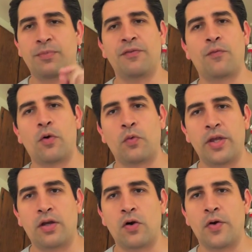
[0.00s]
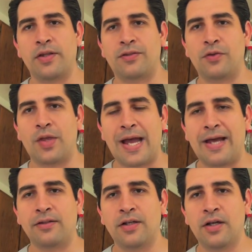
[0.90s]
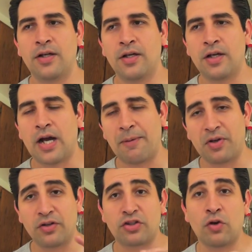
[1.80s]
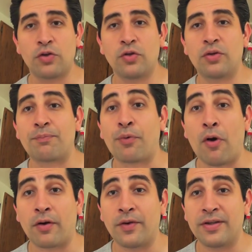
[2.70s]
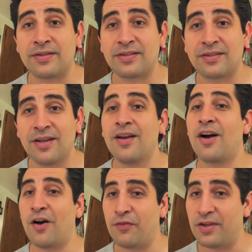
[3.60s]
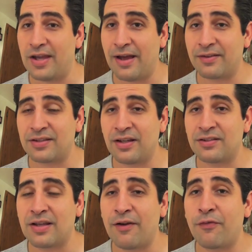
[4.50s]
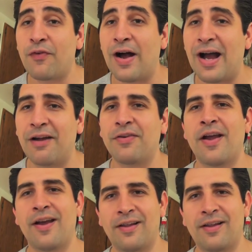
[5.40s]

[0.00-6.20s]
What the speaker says: before we go into that, I'm gonna show you the progress of the F6F-5